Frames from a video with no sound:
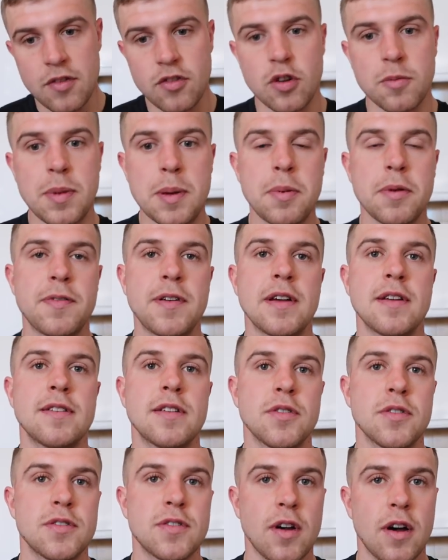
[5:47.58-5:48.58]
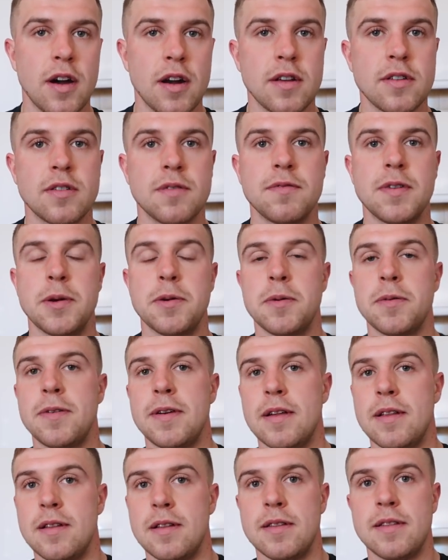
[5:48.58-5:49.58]
Some people feel suicidal, some people
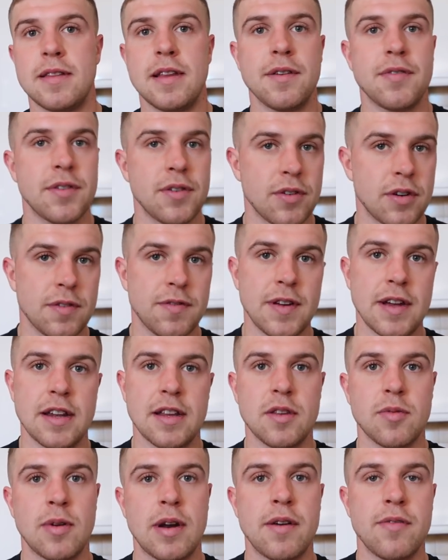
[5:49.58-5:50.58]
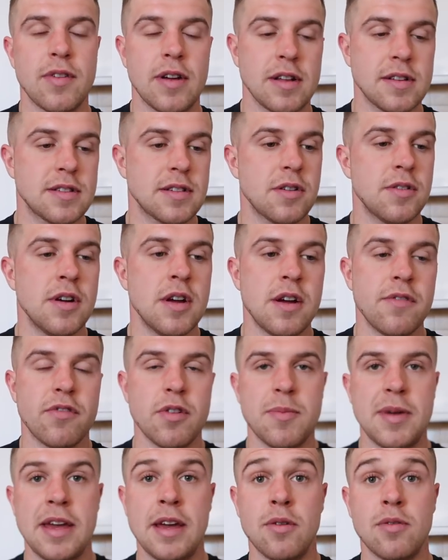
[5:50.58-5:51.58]
feel different other feelings, whatever else. So
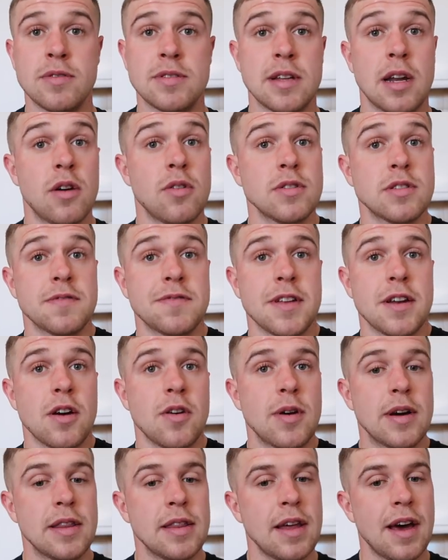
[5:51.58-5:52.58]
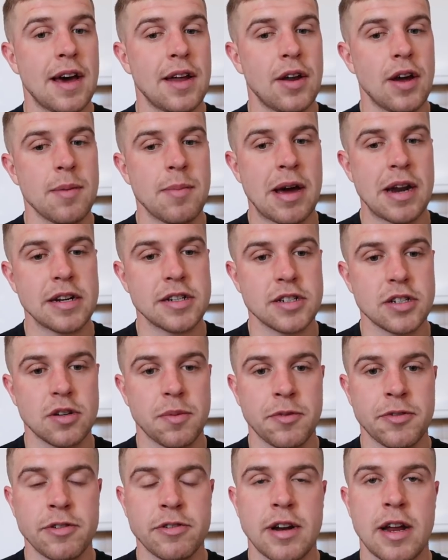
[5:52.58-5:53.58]
for me, it was the lowest of the low, and I managed to
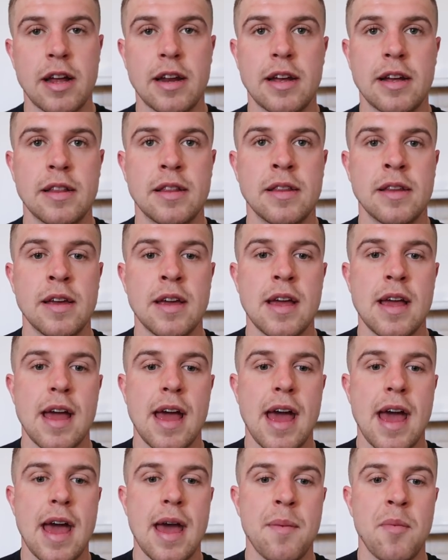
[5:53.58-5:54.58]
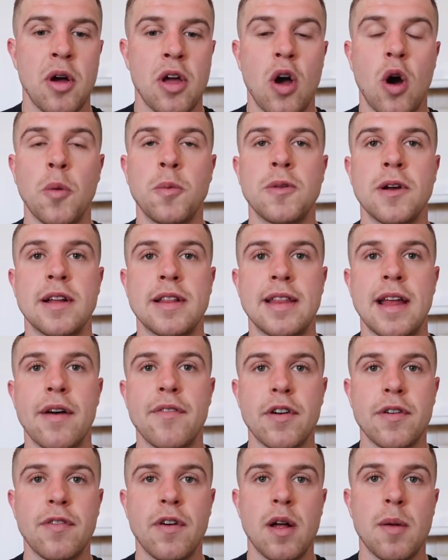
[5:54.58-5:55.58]
come through that, and I hoped I'd
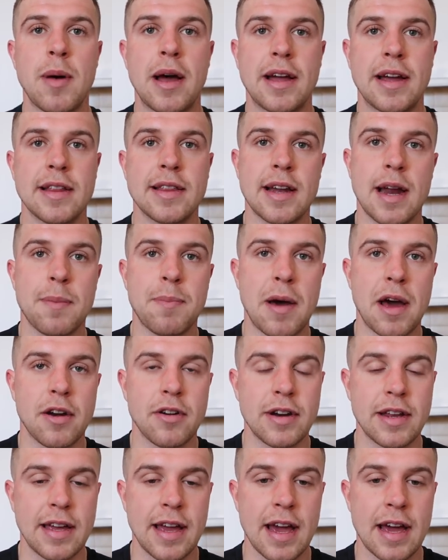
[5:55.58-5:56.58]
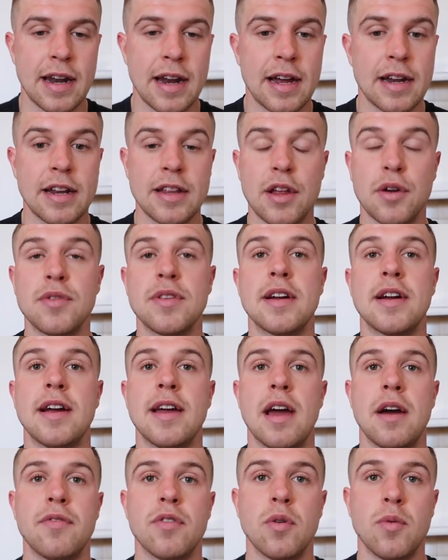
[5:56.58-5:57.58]
never fall back into that pattern again, and I don't think
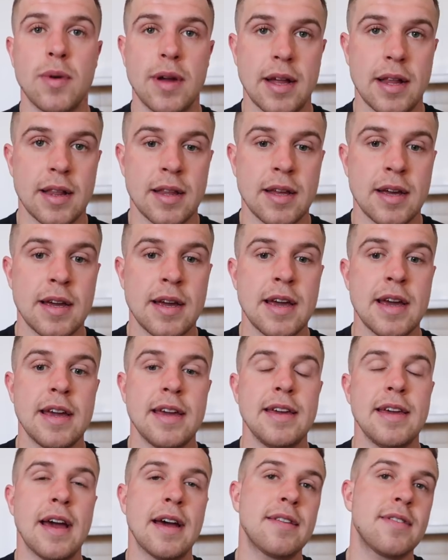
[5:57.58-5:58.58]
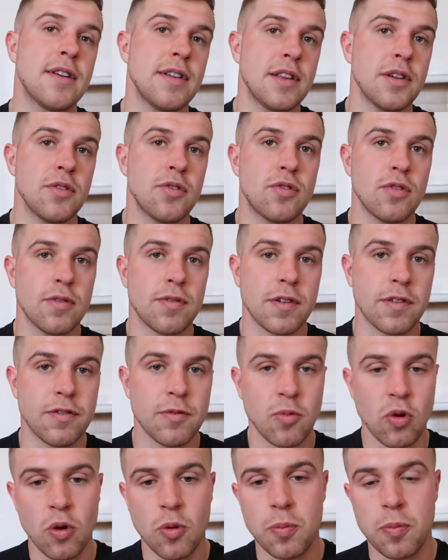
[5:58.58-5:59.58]
I ever will. Yes, I do suffer
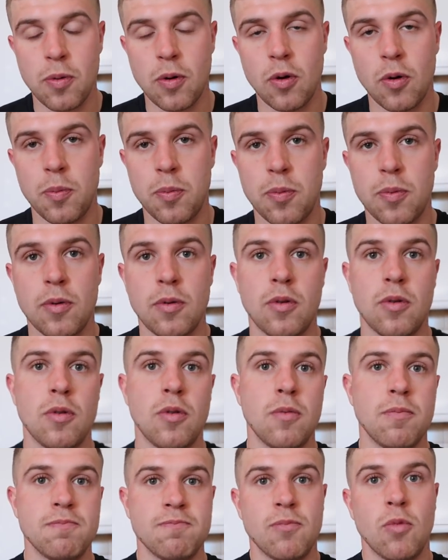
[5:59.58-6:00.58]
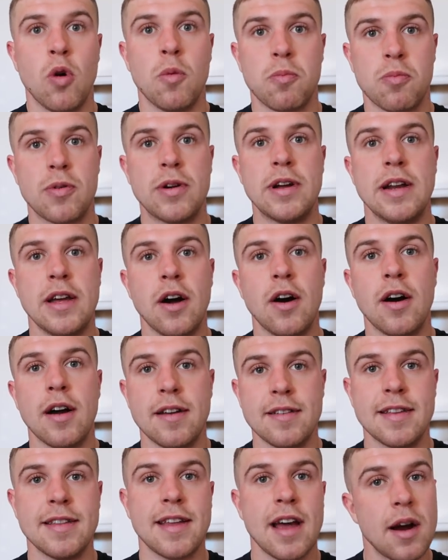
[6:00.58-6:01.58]
from up really
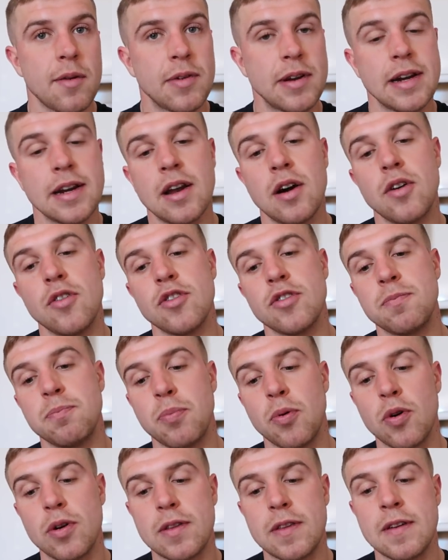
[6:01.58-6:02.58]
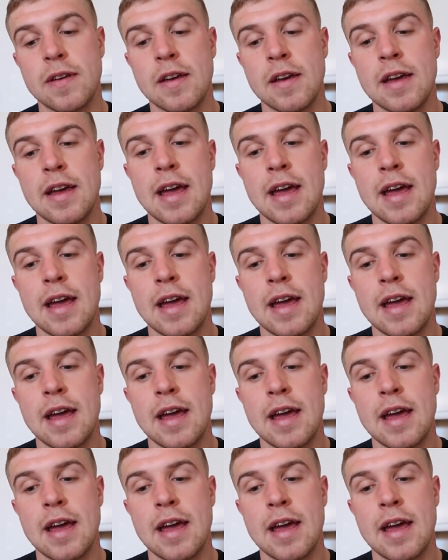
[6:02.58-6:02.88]
highs and down really lows, but